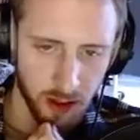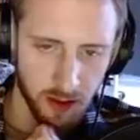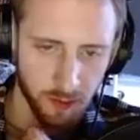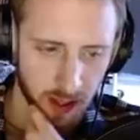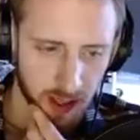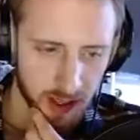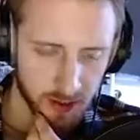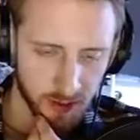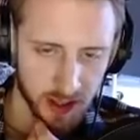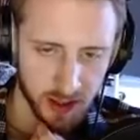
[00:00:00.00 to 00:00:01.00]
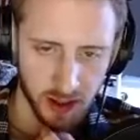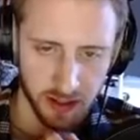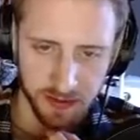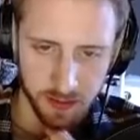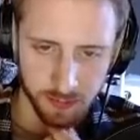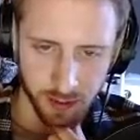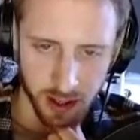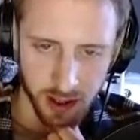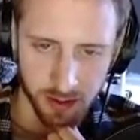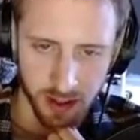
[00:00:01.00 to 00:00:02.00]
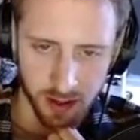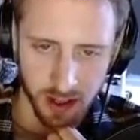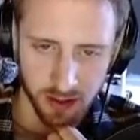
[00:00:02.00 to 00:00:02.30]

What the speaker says: of where his threats are. If he's pressuring the Tracer